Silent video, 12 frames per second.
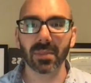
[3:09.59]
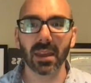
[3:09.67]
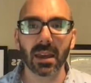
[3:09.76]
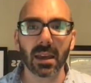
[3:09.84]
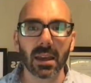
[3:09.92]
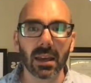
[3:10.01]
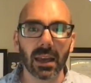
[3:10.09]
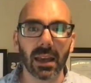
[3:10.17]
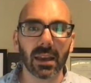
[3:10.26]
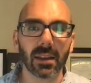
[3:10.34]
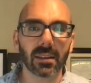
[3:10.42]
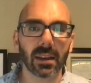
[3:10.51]
Mm-hmm
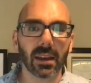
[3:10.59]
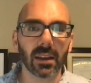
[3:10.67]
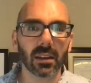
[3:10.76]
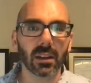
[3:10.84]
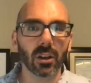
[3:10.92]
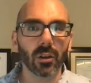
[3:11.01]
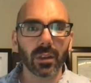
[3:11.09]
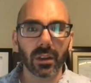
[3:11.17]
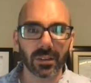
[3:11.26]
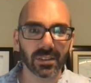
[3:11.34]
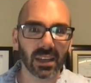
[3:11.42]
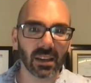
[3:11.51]
and uh, you know they'll
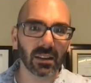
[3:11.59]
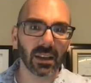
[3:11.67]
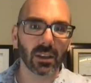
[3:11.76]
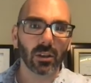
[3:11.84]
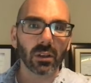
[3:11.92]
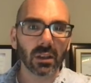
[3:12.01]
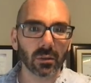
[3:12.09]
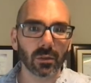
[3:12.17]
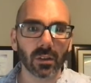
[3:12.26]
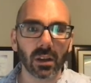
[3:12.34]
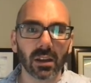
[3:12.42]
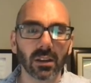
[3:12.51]
say like you need
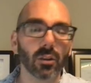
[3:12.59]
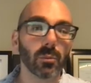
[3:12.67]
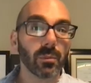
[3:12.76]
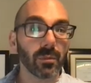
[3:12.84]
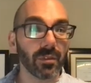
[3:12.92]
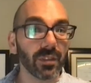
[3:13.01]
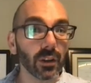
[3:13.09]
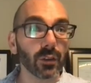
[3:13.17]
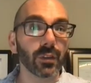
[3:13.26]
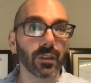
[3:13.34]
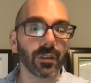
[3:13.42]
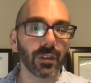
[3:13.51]
to uh, you'll feel
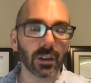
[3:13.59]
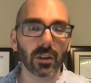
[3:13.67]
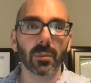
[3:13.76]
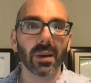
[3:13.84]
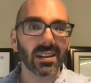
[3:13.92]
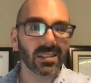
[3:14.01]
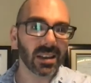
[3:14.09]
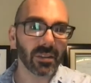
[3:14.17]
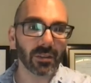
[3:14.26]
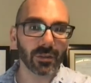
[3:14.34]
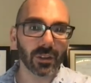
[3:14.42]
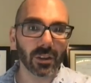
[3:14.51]
fulfilled by a
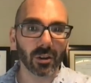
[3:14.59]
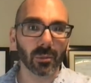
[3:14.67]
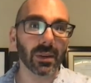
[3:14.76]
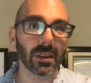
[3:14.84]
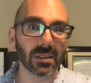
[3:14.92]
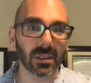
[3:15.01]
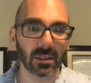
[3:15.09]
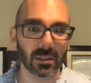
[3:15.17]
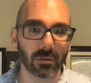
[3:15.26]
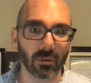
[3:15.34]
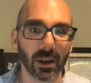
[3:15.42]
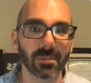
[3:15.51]
seven figure business
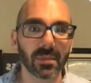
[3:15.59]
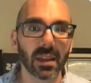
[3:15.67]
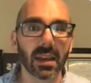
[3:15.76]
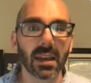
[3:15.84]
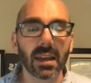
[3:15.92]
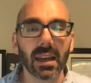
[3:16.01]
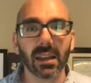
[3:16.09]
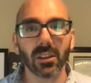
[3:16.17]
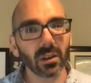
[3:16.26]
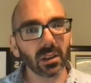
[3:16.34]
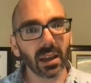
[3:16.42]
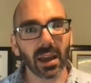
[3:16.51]
right and you
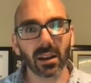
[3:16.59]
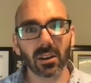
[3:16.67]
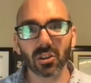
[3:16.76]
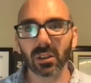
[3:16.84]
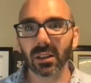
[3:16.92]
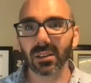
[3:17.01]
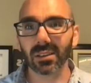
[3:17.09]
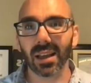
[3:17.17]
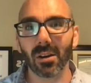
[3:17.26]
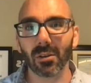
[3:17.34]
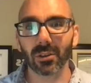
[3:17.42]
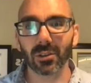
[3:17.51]
can actually
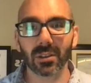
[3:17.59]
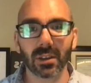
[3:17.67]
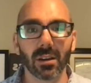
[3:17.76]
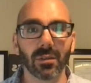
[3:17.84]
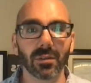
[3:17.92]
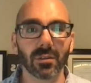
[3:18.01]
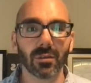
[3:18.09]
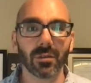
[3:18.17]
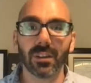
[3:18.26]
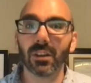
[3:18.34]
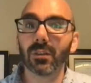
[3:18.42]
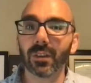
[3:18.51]
allow yourself to
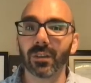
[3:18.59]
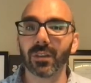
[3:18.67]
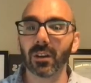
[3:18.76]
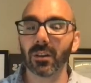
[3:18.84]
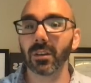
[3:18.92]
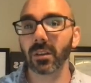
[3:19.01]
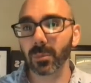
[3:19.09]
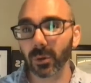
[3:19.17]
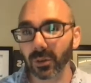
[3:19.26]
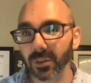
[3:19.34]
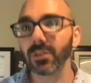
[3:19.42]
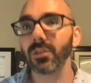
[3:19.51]
feel fulfilled in the
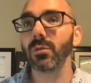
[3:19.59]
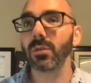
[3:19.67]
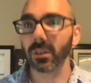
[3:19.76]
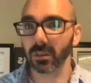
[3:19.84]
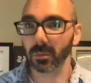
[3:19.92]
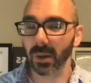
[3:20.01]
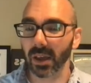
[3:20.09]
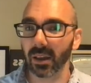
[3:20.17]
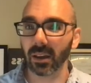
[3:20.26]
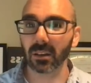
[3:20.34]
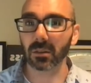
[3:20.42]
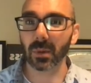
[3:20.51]
pursuit of
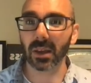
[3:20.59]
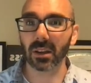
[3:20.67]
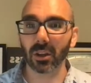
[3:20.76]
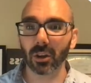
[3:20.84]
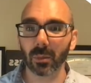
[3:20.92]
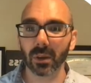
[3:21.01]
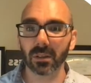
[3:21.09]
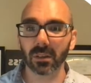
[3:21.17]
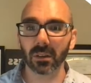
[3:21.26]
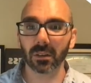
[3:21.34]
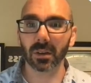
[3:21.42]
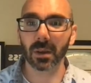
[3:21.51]
expanding your
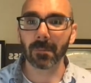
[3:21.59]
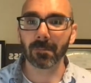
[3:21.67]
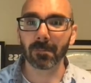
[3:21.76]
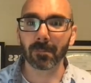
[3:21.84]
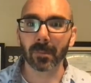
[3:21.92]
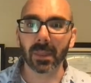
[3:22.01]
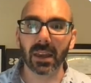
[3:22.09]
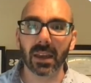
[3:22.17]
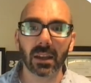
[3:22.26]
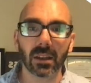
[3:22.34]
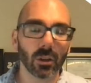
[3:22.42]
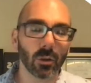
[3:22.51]
business
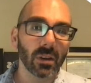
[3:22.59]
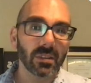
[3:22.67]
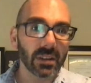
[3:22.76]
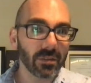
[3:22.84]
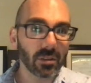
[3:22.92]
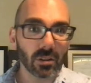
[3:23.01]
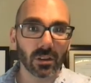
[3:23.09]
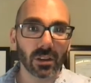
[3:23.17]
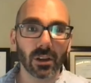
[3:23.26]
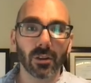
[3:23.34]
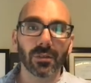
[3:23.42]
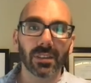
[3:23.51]
and you must have to
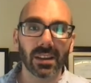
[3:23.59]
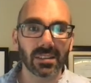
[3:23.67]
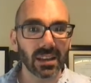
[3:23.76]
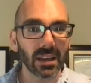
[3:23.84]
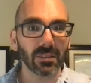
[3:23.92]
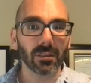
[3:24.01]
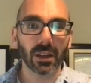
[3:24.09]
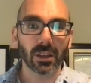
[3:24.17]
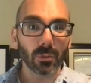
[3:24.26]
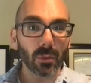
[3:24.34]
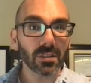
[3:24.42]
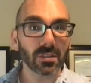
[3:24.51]
you know they say like
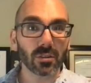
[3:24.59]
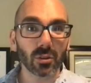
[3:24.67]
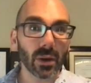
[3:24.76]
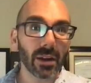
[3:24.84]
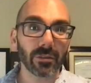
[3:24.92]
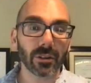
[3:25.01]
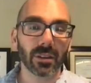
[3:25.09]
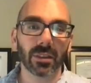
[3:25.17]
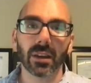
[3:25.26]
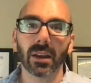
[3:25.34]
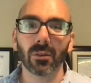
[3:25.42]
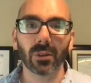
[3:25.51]
you must do
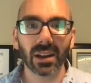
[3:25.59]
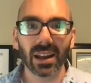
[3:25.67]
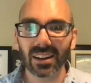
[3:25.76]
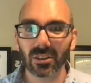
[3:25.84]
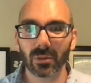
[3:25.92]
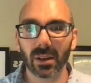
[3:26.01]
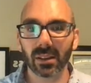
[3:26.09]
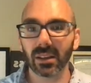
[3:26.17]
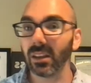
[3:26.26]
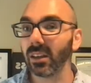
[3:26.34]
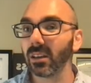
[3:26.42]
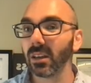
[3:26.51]
everything when in
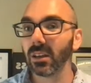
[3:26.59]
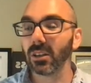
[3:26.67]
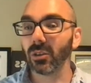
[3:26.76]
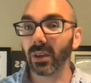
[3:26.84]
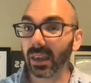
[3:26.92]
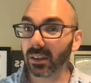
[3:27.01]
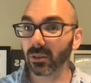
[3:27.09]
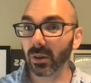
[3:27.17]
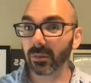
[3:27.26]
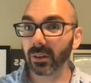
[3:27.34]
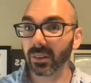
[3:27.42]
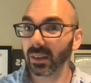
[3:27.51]
actuality you can't do
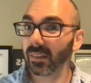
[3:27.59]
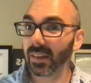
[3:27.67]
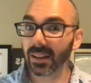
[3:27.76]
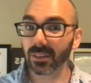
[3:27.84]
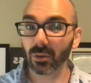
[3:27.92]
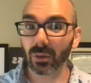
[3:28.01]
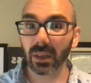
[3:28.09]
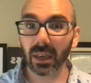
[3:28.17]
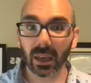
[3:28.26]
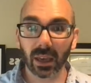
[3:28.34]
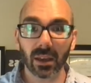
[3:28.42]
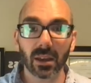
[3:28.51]
everything and that's
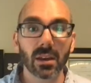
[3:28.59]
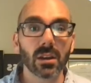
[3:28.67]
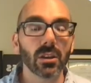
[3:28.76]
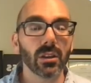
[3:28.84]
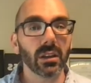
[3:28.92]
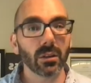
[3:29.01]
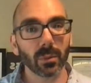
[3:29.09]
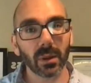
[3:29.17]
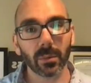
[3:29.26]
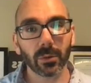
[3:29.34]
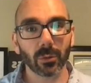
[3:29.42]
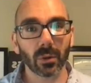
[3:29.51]
okay you need to be
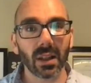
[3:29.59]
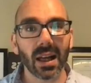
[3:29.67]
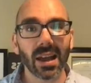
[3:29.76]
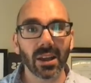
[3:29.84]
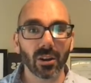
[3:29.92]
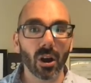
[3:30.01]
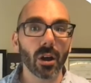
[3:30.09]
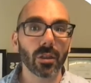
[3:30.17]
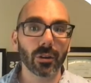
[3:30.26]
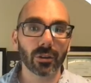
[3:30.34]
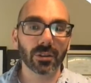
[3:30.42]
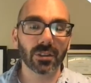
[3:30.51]
able to rely on
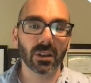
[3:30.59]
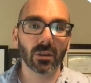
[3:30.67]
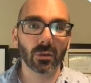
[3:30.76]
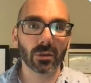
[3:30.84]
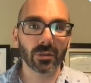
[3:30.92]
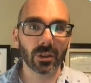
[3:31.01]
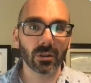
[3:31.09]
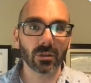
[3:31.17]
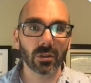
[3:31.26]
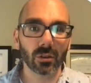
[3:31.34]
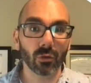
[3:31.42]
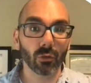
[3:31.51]
others in order for you
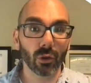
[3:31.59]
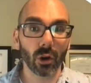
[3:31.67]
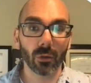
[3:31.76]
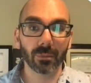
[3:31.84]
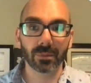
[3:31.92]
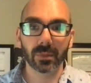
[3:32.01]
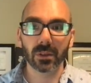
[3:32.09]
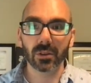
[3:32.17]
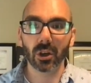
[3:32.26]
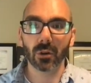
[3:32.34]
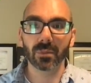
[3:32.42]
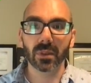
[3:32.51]
to grow
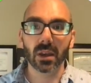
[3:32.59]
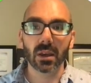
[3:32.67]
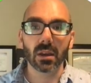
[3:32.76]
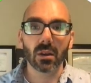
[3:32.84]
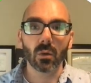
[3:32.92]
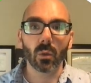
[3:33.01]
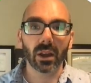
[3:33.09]
so, when it